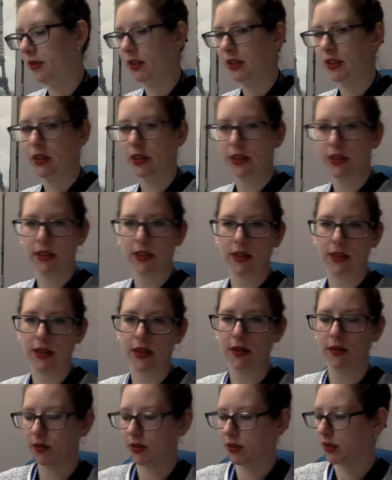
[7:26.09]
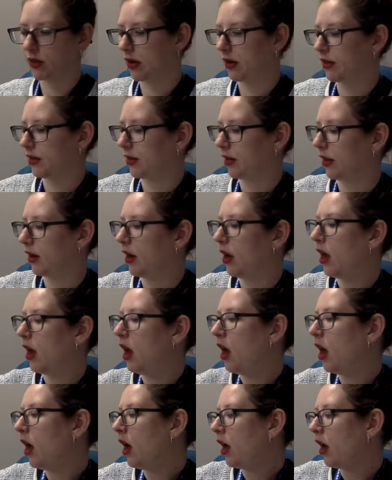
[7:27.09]
So this is a saucer.
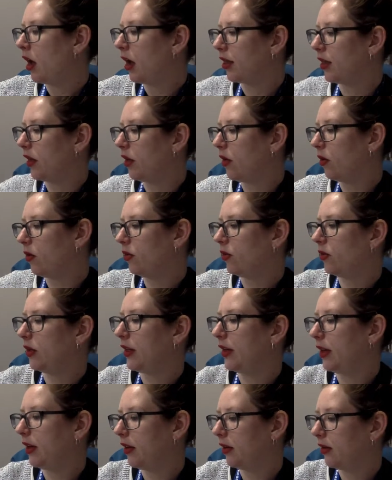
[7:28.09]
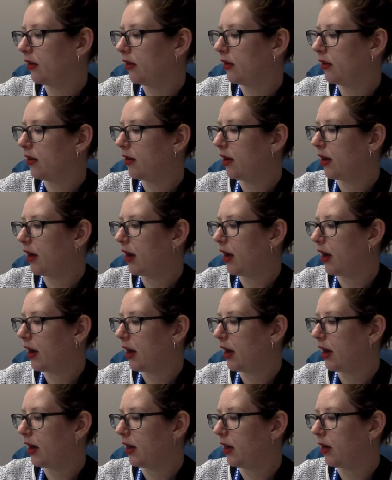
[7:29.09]
The only
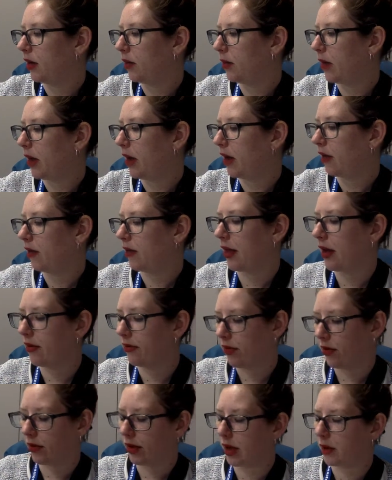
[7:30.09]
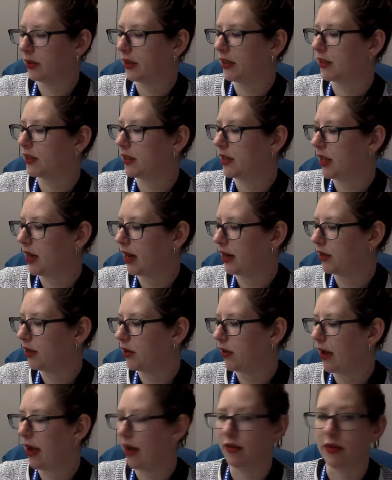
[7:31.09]
item out of that vocab list that I
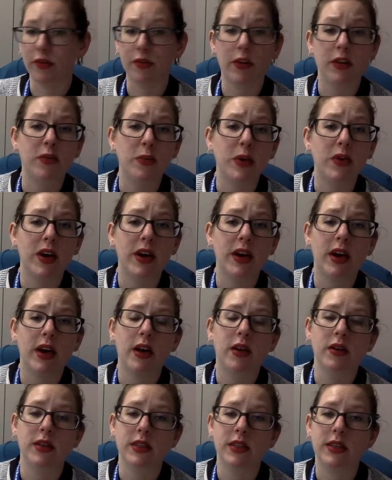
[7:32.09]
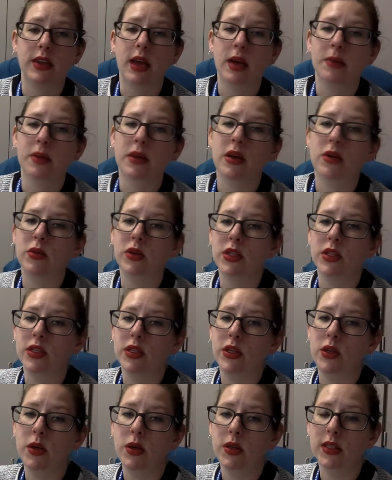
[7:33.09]
don't have in front of me right now is a napkin, which is
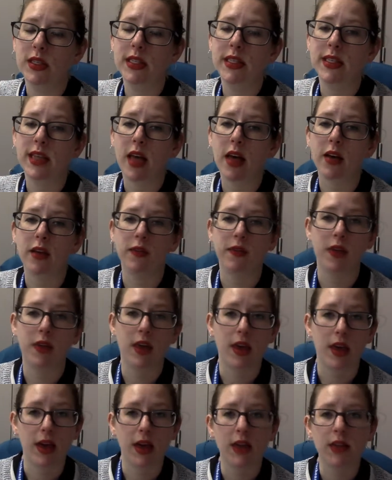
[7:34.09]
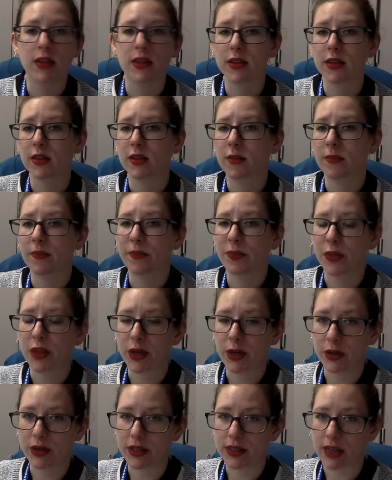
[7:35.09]
une serviette.
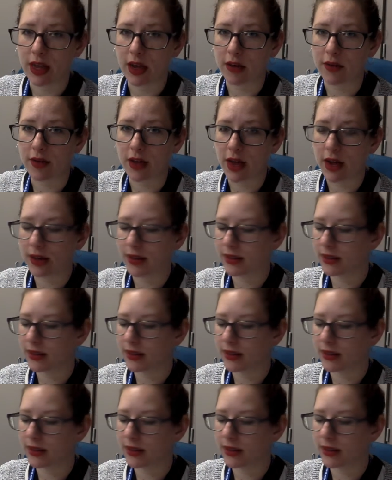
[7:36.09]
Une serviette.